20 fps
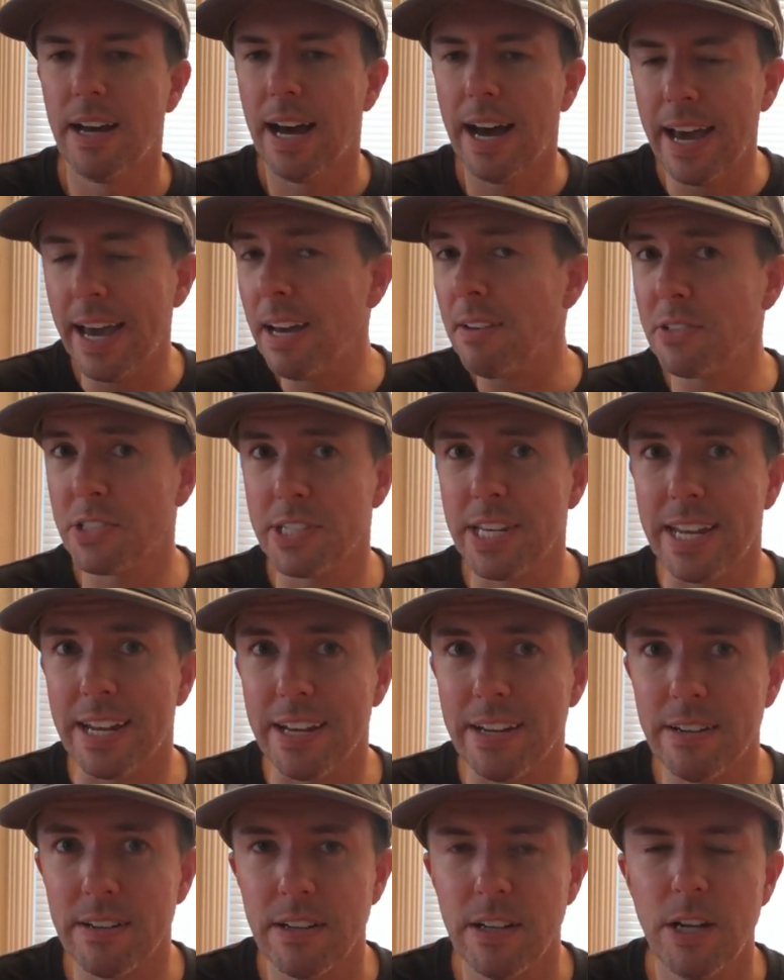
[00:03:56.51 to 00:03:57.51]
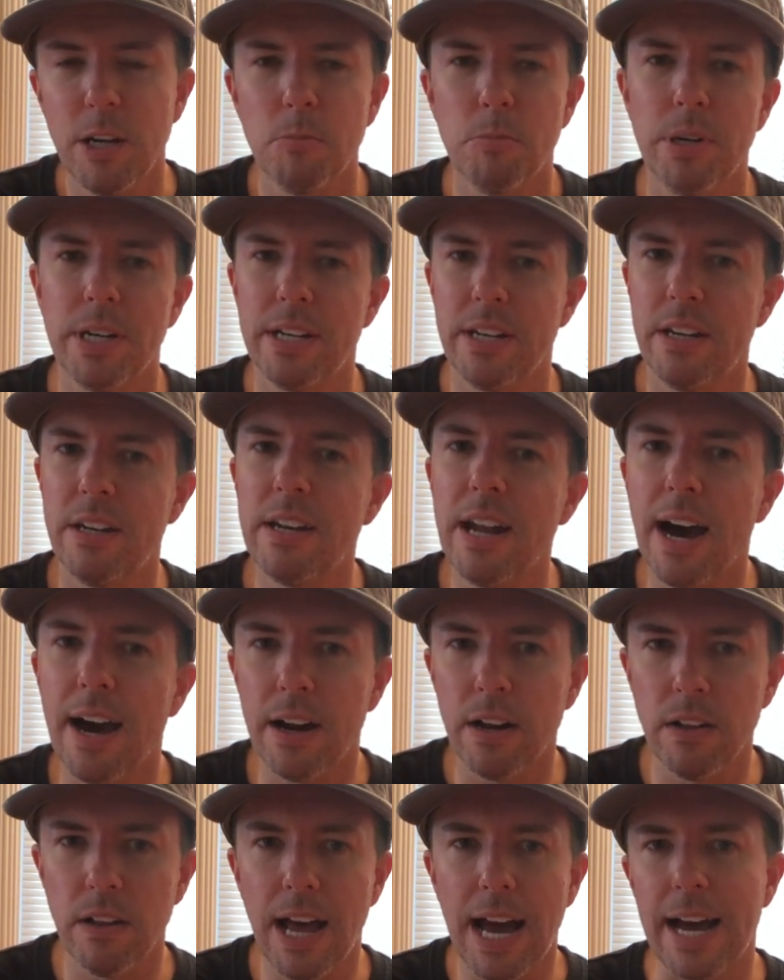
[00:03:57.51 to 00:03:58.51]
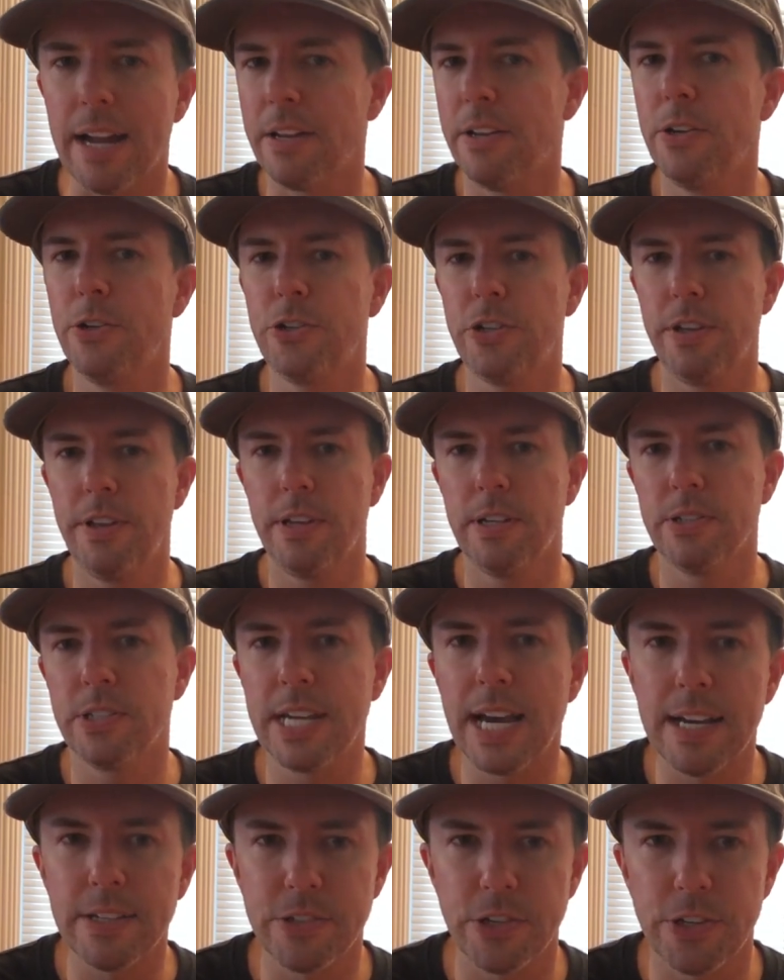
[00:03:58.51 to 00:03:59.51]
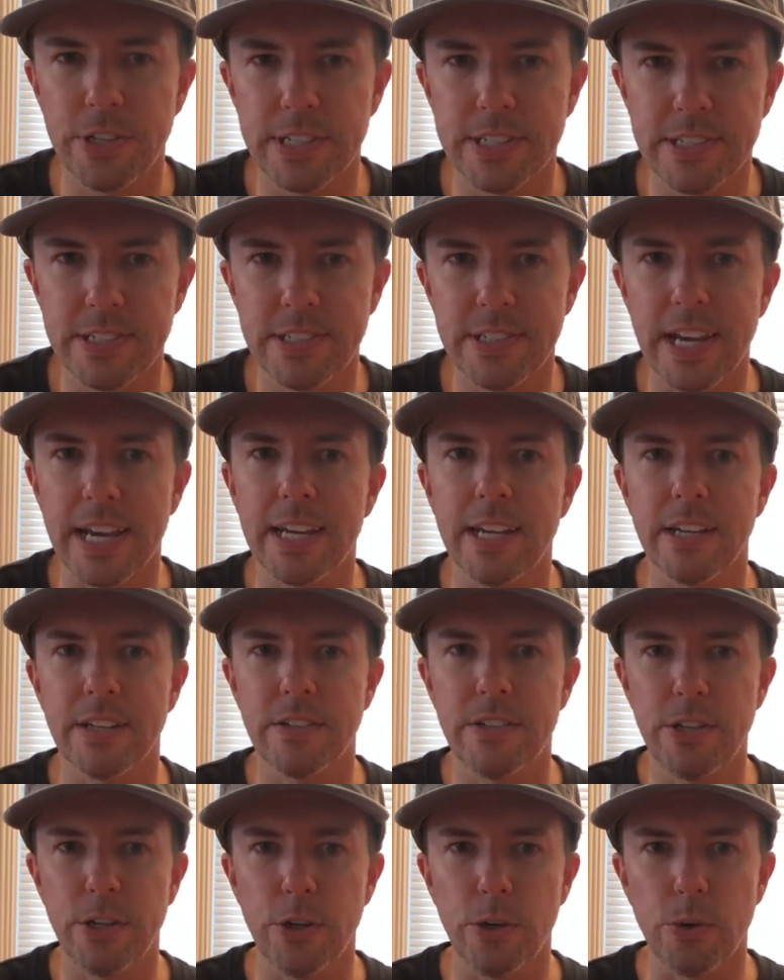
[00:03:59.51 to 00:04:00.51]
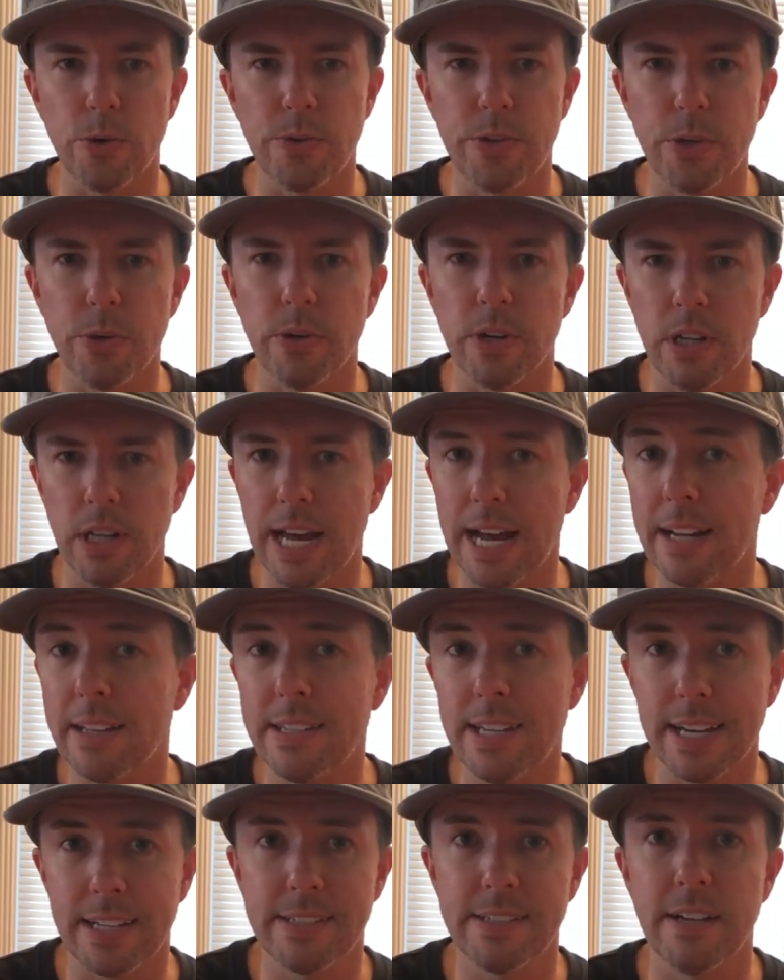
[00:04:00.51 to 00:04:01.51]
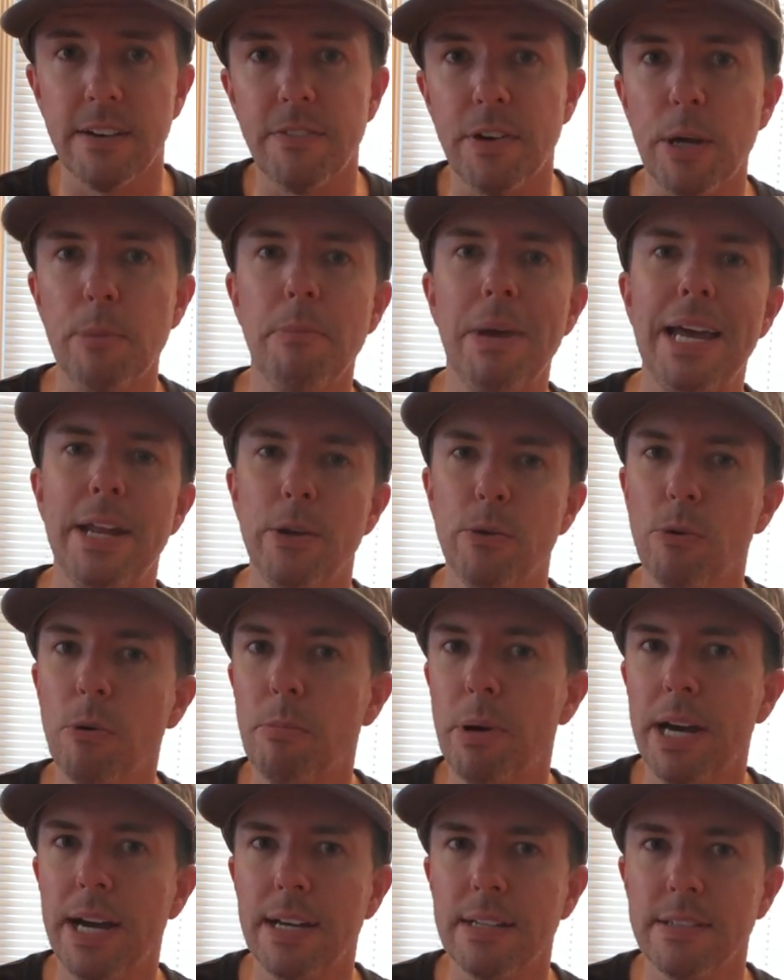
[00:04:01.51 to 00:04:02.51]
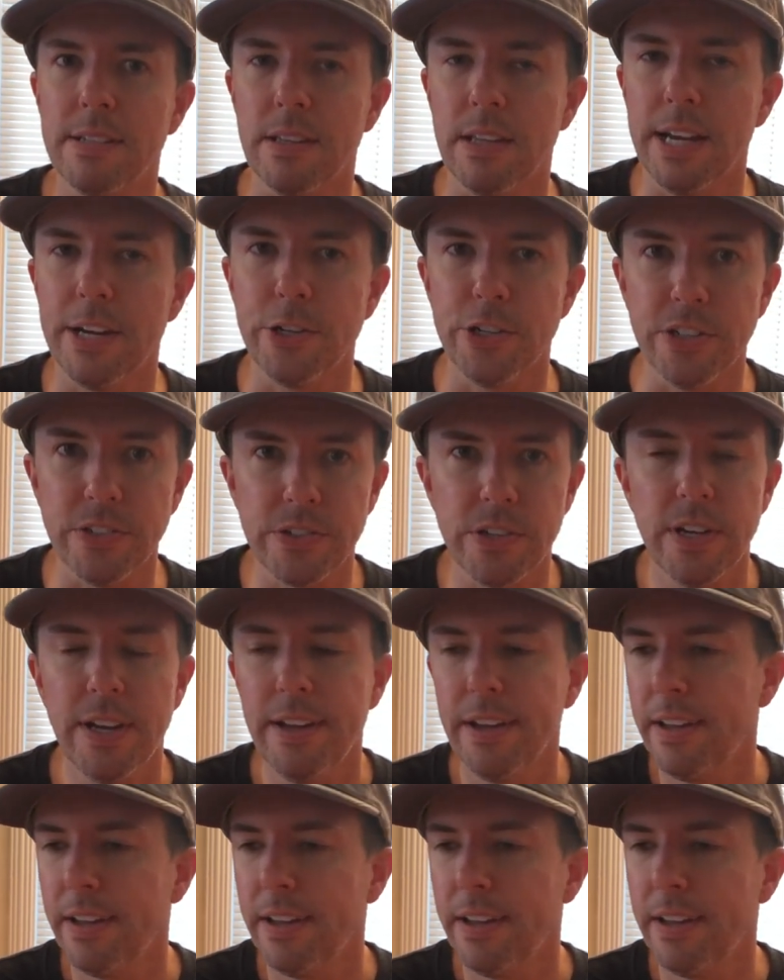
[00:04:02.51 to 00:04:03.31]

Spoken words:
I have seen it, but not a lot. And usually those guys are just sticking to doing a lot of tech stuff on manual pads and ledges.